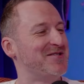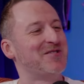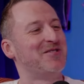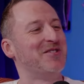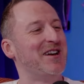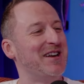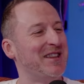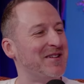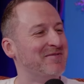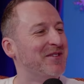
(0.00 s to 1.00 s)
Do you know who any of
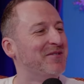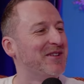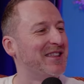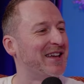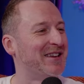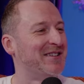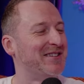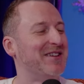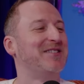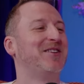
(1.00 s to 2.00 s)
them will be then?
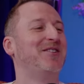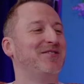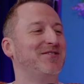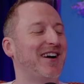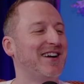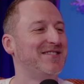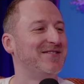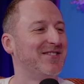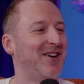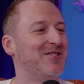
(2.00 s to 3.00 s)
The top
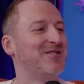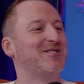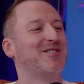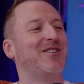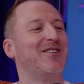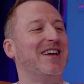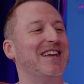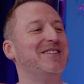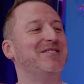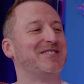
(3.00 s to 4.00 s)
five unsung
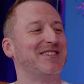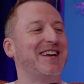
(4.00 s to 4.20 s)
heroes.